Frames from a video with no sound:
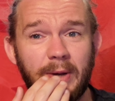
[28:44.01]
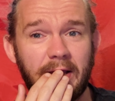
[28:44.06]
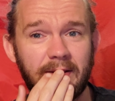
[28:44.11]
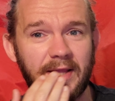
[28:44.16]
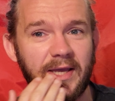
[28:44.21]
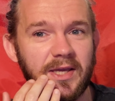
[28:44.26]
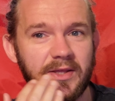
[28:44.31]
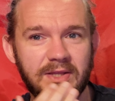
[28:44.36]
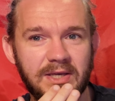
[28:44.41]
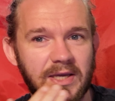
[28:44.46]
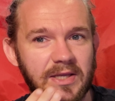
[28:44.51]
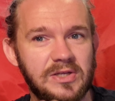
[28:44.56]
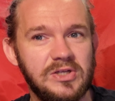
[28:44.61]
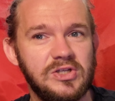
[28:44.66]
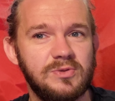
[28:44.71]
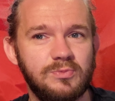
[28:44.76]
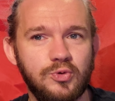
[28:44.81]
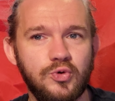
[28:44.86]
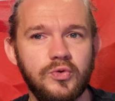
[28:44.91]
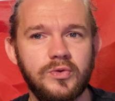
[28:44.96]
but I like the kind
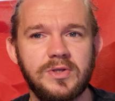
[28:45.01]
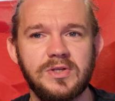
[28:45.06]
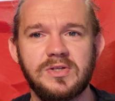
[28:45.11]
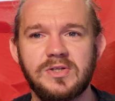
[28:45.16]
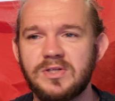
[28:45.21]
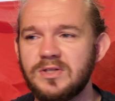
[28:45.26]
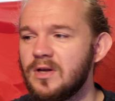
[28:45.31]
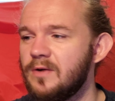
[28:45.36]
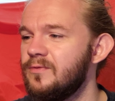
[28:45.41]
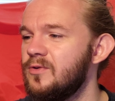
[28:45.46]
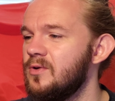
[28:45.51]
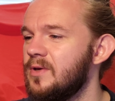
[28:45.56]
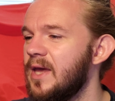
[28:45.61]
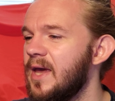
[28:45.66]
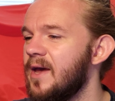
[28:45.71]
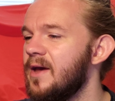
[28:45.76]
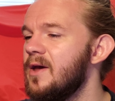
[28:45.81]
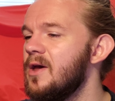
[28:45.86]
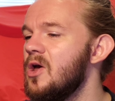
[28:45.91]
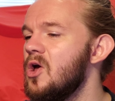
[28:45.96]
of smoothness and stuff you
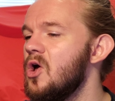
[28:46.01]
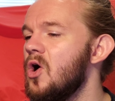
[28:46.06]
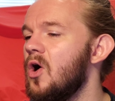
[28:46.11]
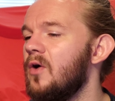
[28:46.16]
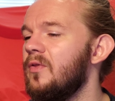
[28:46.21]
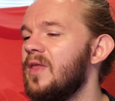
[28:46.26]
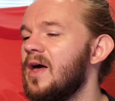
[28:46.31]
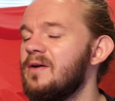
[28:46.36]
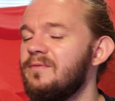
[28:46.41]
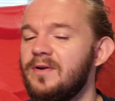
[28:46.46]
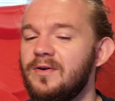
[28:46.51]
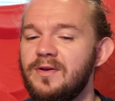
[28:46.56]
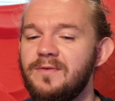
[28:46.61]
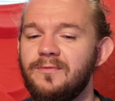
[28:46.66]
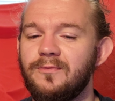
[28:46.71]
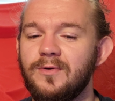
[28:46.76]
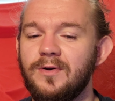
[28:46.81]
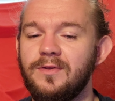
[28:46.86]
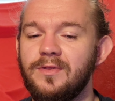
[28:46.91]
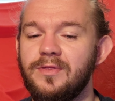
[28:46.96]
get on that very
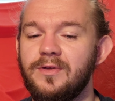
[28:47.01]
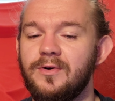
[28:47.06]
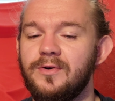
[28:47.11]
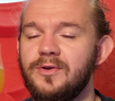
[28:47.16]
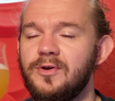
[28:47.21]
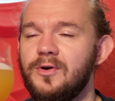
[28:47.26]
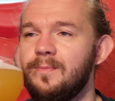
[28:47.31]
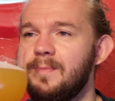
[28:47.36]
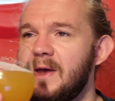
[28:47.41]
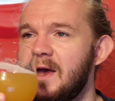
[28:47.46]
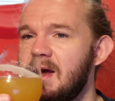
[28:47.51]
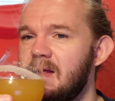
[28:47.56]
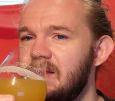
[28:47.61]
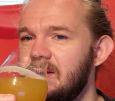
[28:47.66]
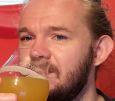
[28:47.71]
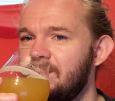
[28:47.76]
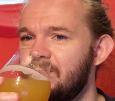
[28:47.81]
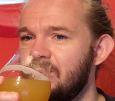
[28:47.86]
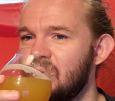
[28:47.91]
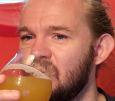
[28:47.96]
front third of your
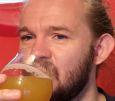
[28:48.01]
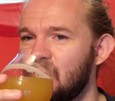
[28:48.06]
palate.